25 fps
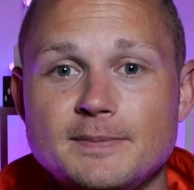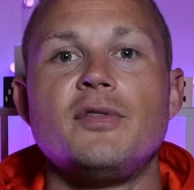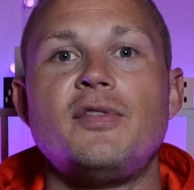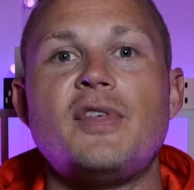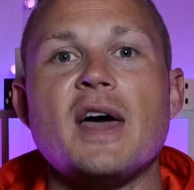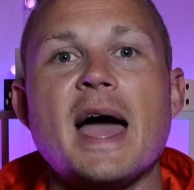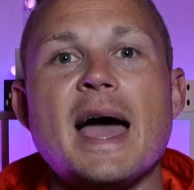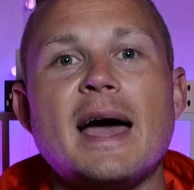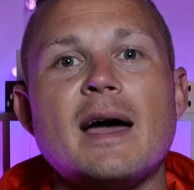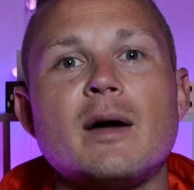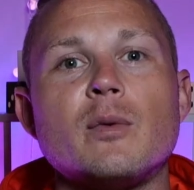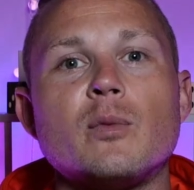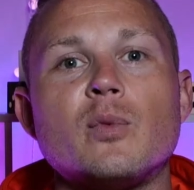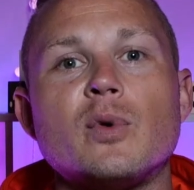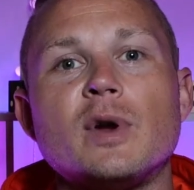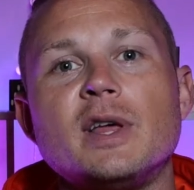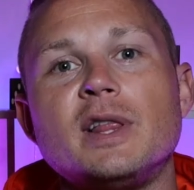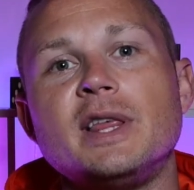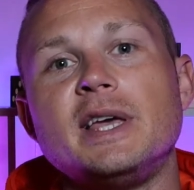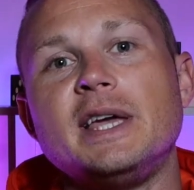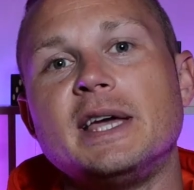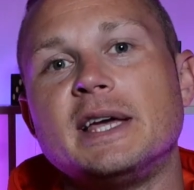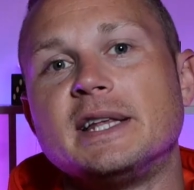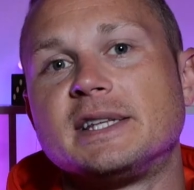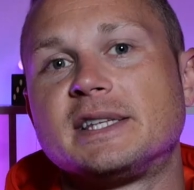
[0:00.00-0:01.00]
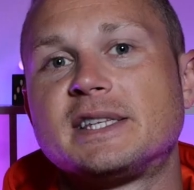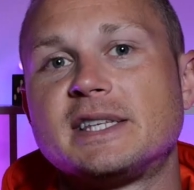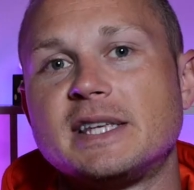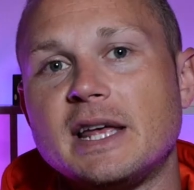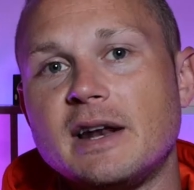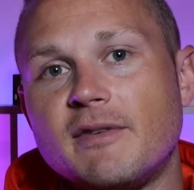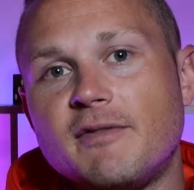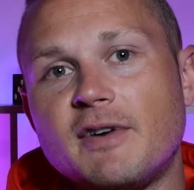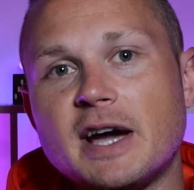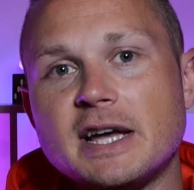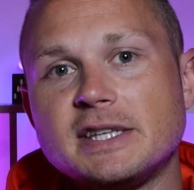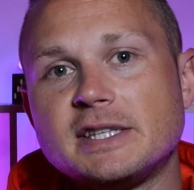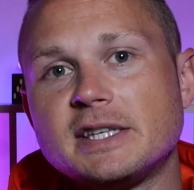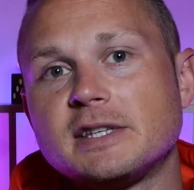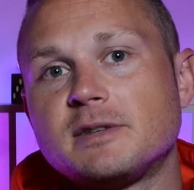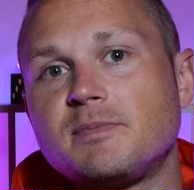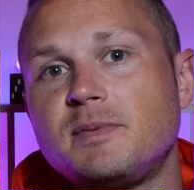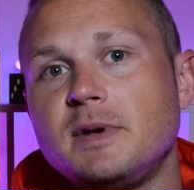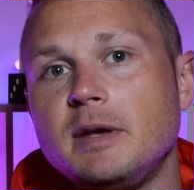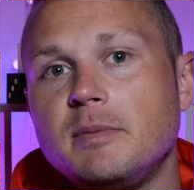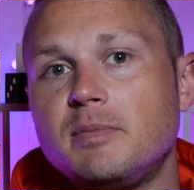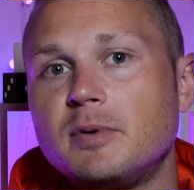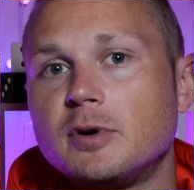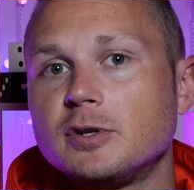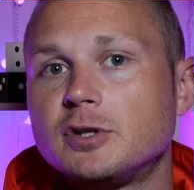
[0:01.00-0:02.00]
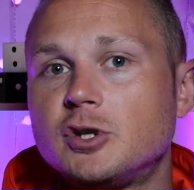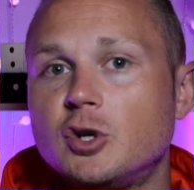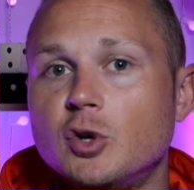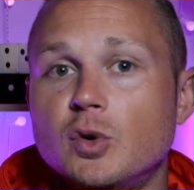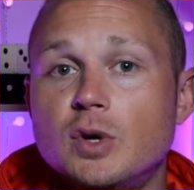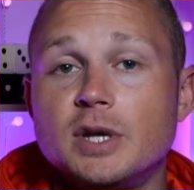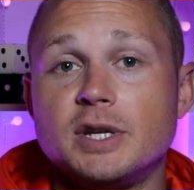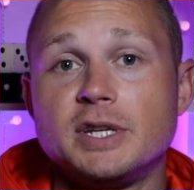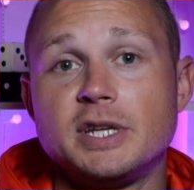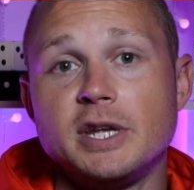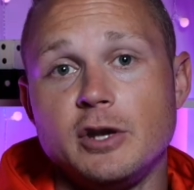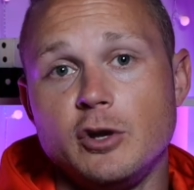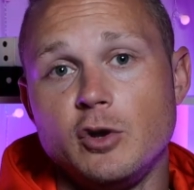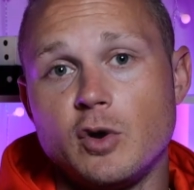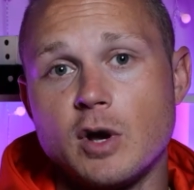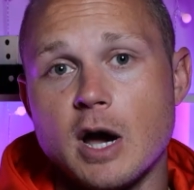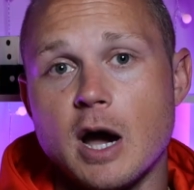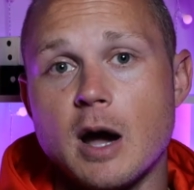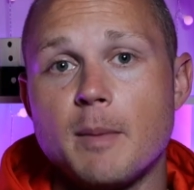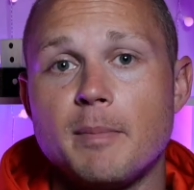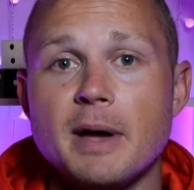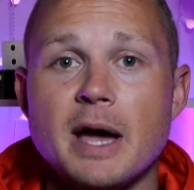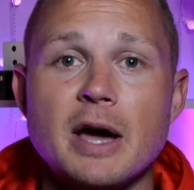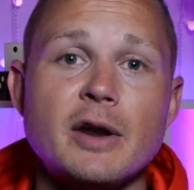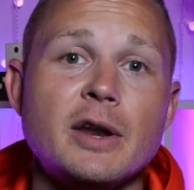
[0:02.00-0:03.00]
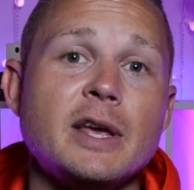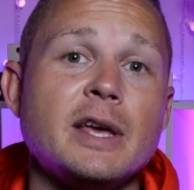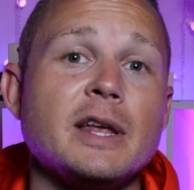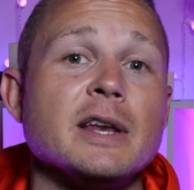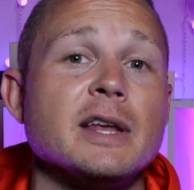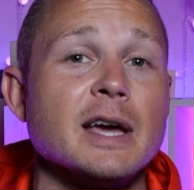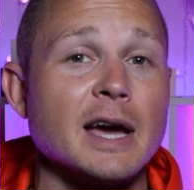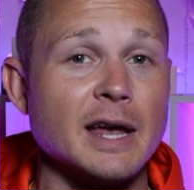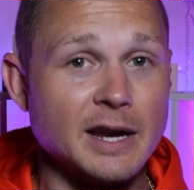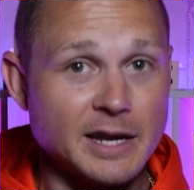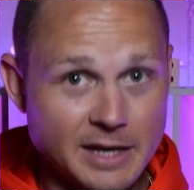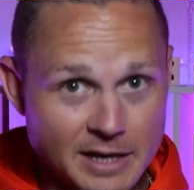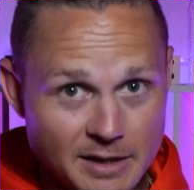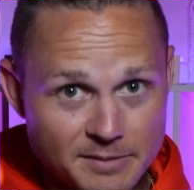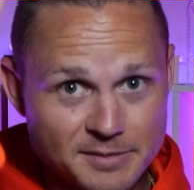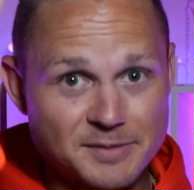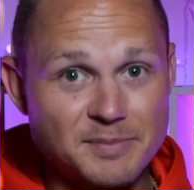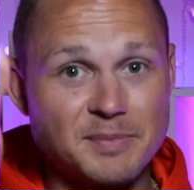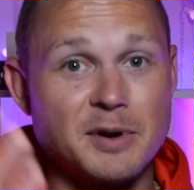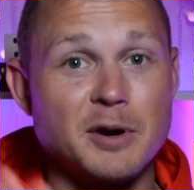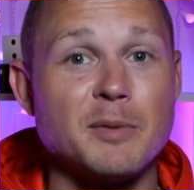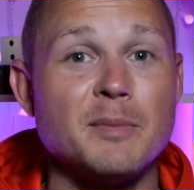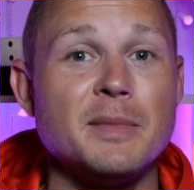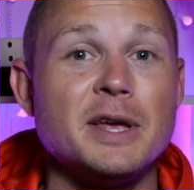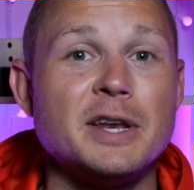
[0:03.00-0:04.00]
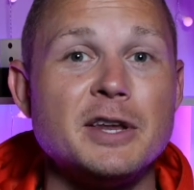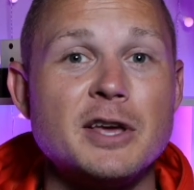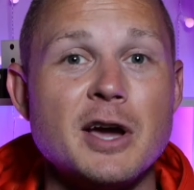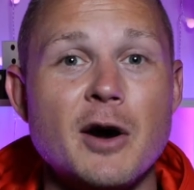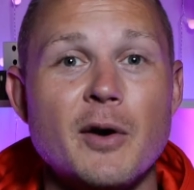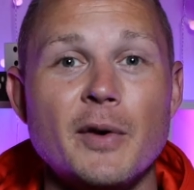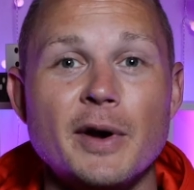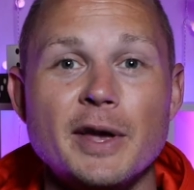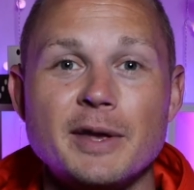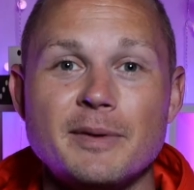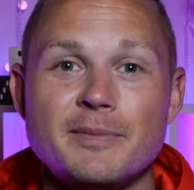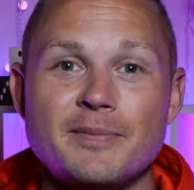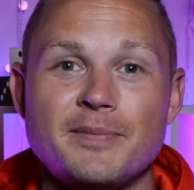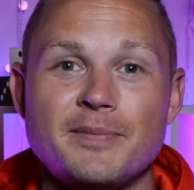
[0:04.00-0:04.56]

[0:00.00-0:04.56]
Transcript: That really incentivizes people to continue compounding and kind of keeps pyramid going.